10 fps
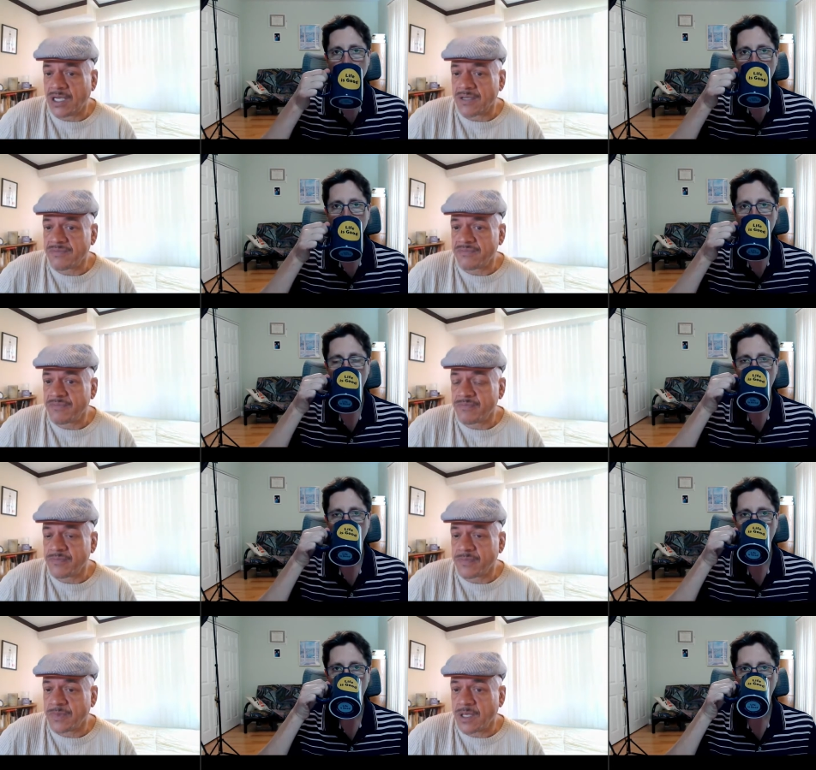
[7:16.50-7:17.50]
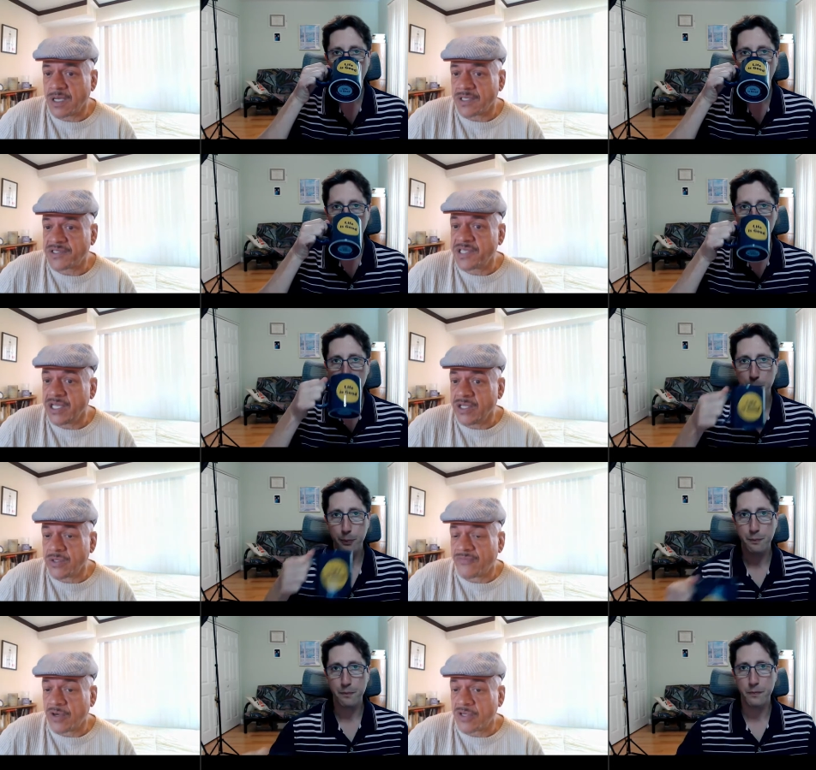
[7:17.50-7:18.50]
Speaker 1: uh, a city
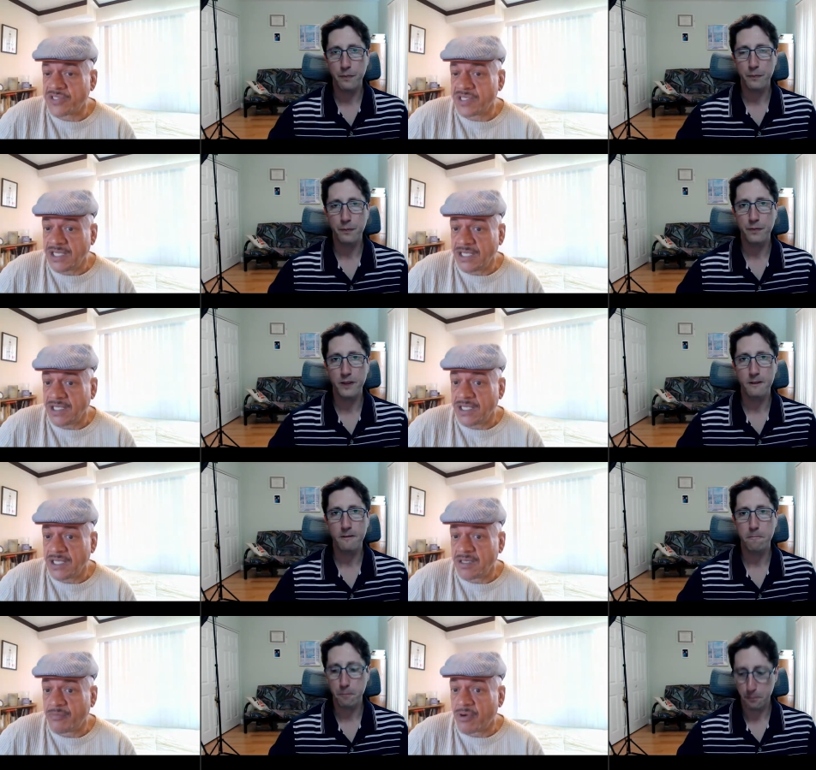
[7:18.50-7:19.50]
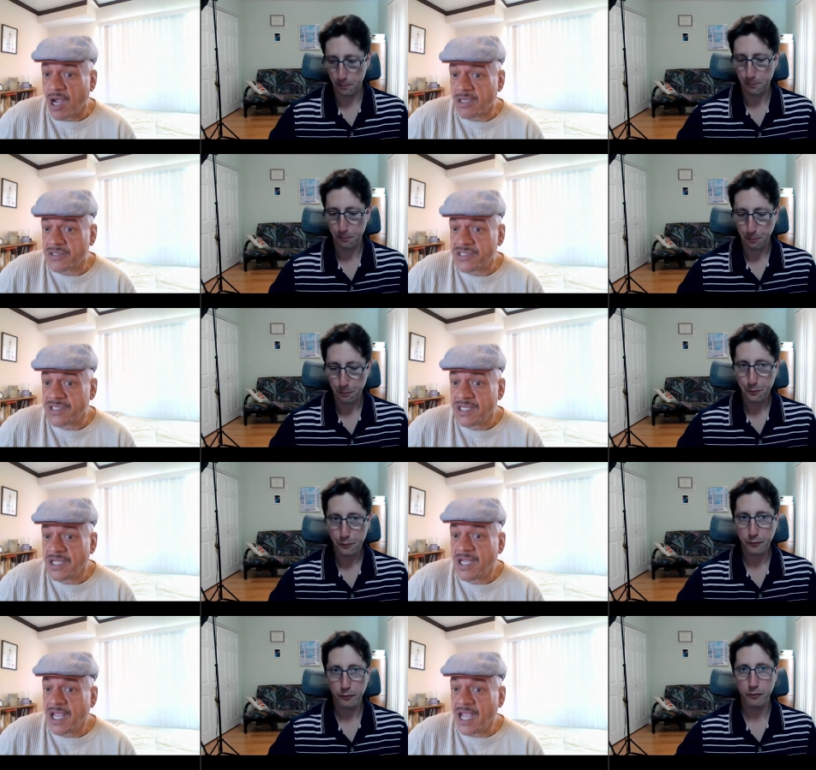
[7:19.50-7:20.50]
university in the Bronx,
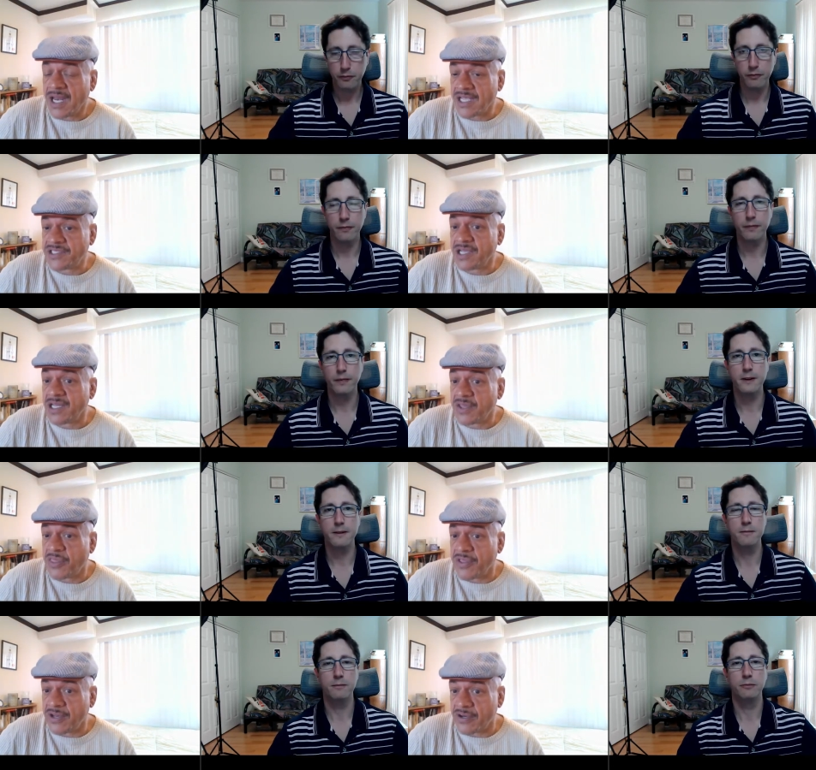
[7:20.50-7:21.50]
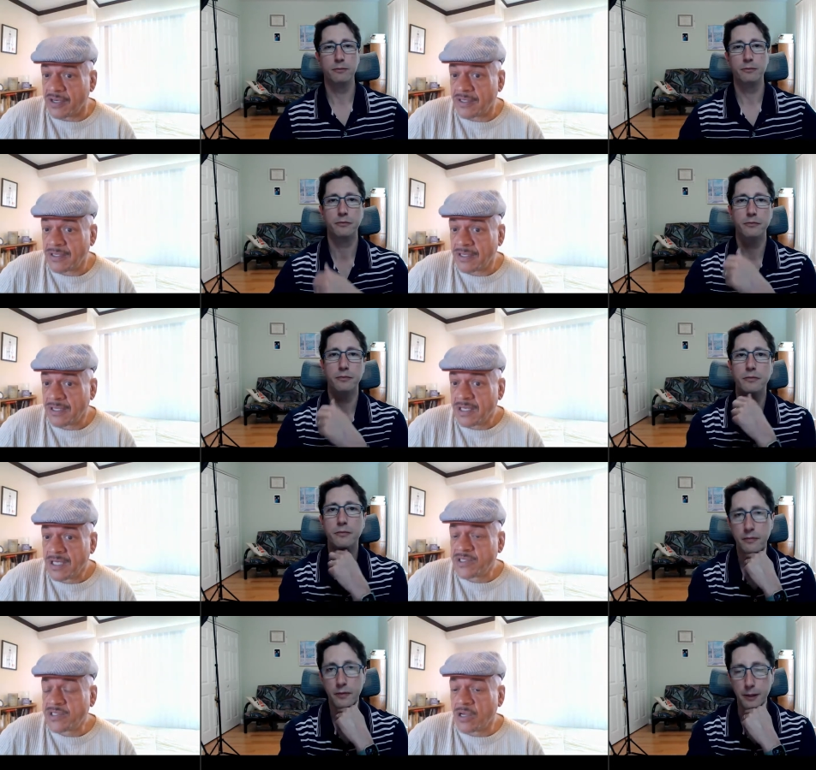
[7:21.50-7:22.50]
and I studied theater.
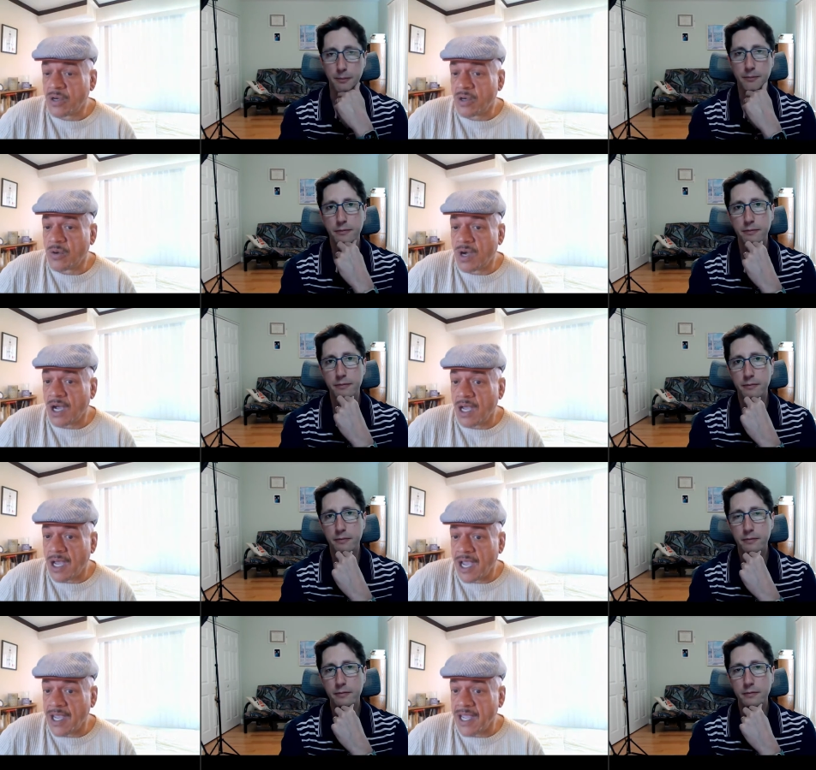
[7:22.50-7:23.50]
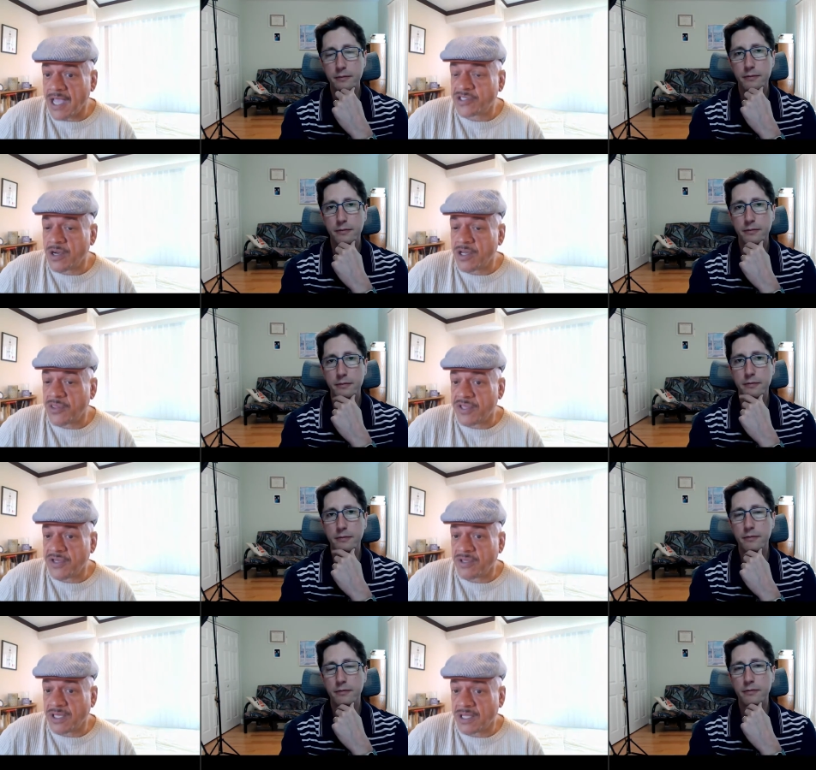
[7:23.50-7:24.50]
So I, I started
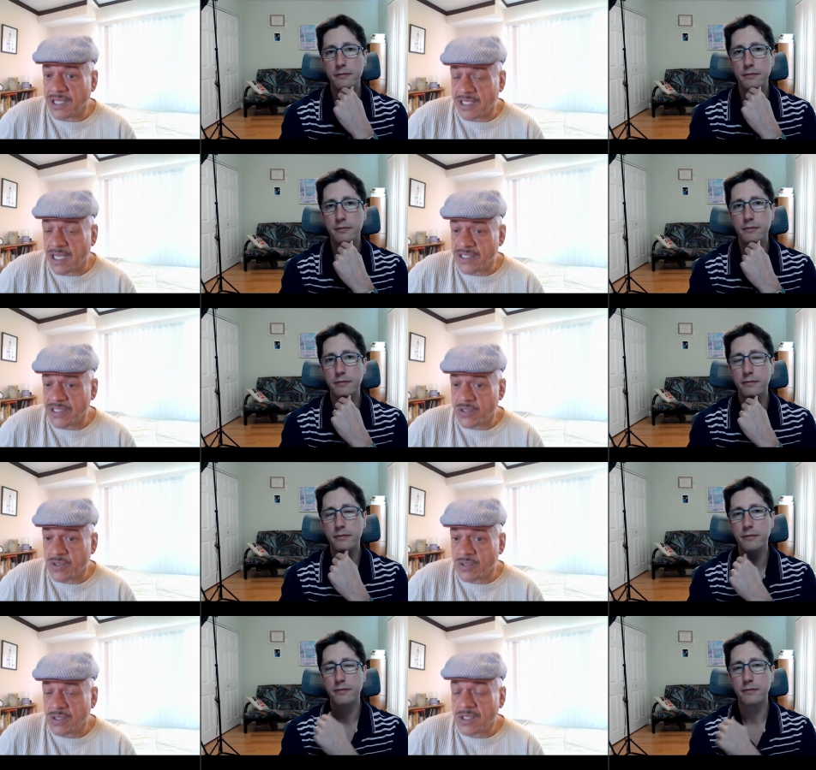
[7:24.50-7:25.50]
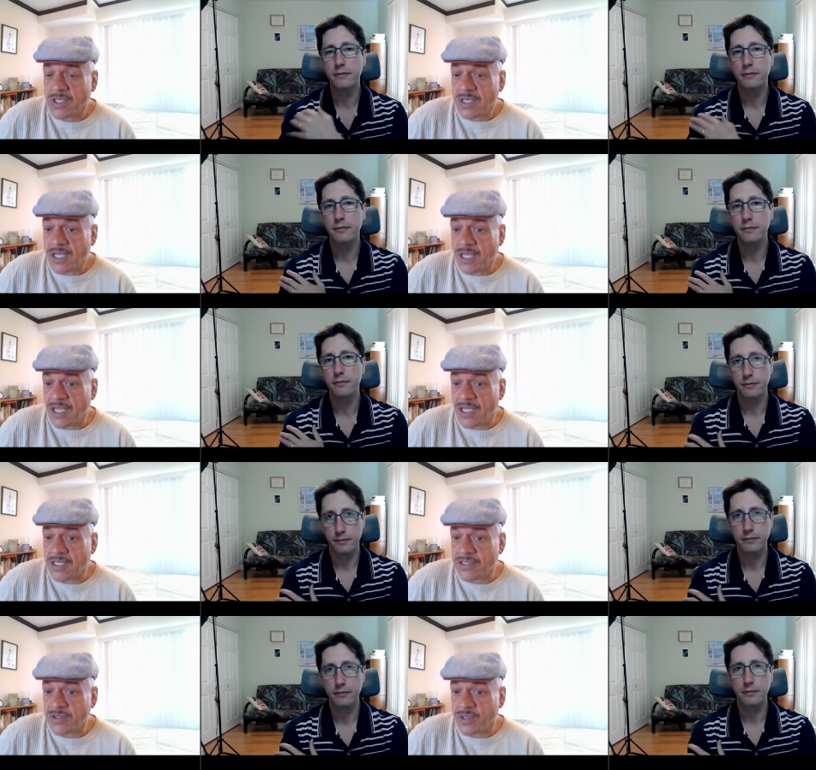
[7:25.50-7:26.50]
theater in the, in high school,
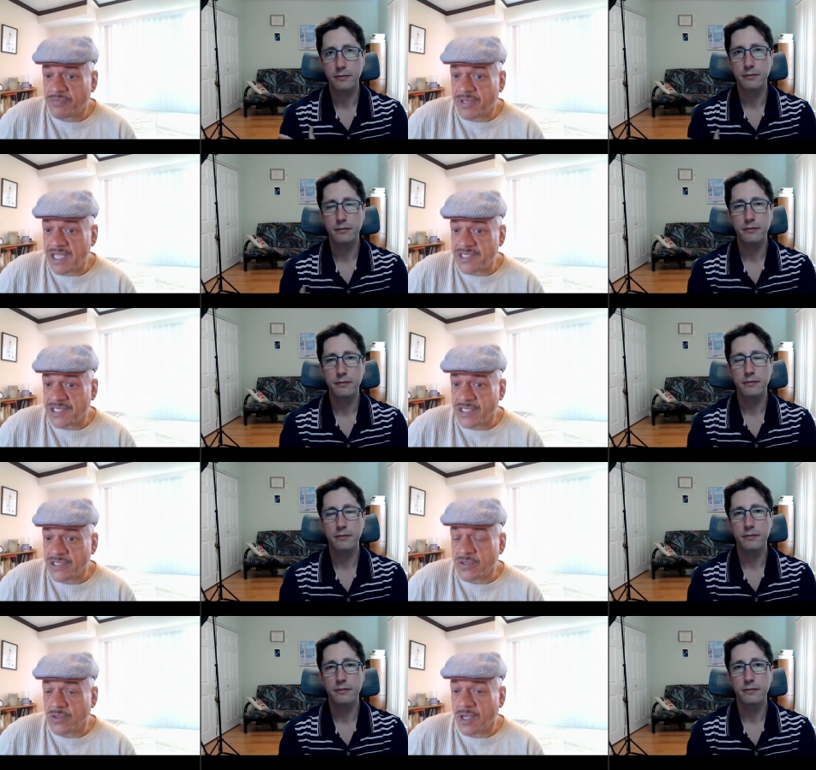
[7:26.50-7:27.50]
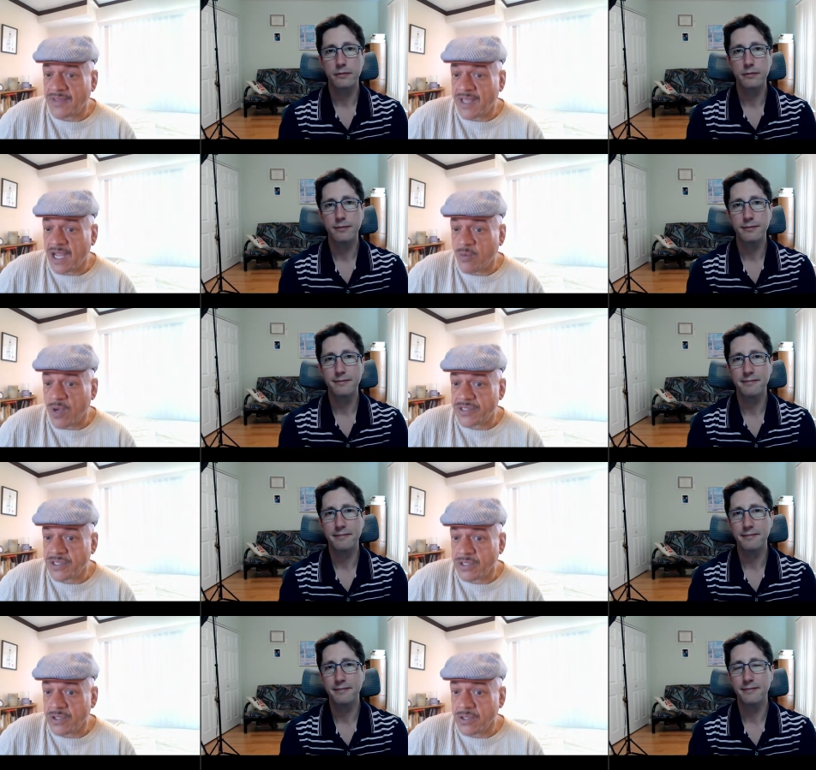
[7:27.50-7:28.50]
uh, doing plays in high school, and then I went
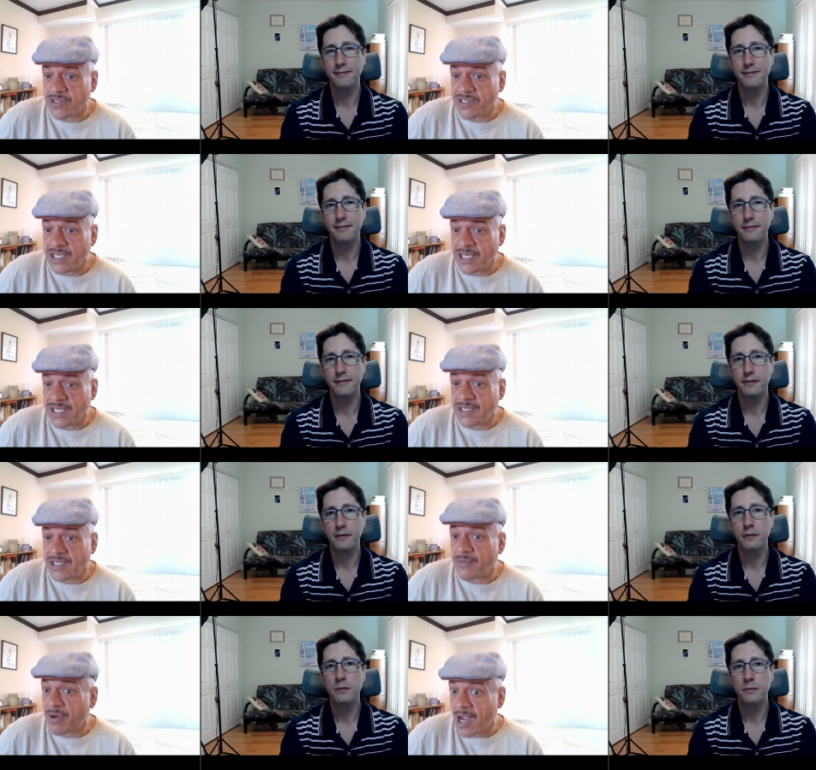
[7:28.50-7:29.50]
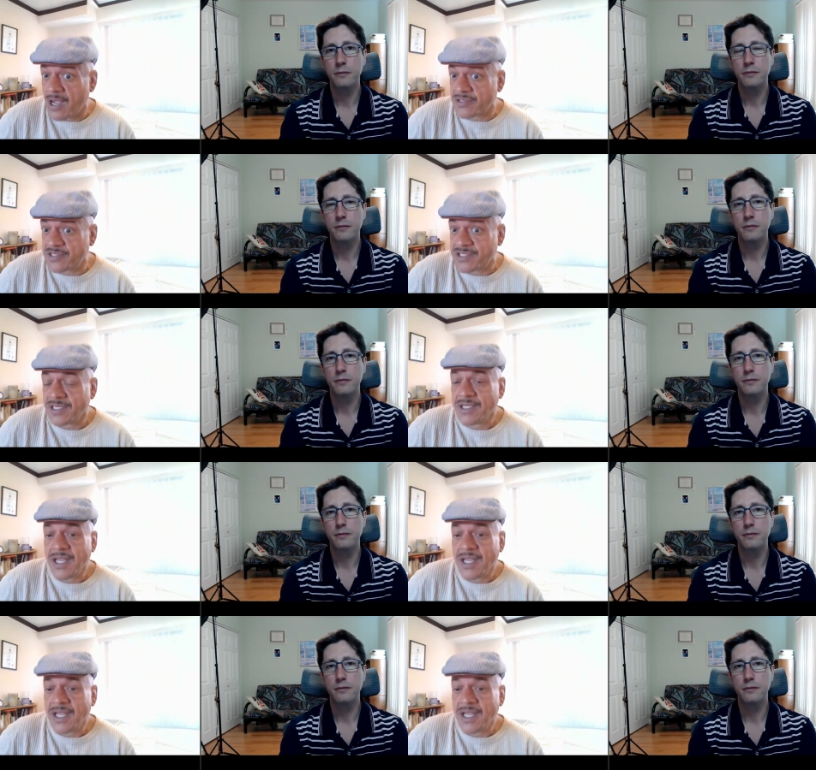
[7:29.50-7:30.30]
to New York City in the Bronx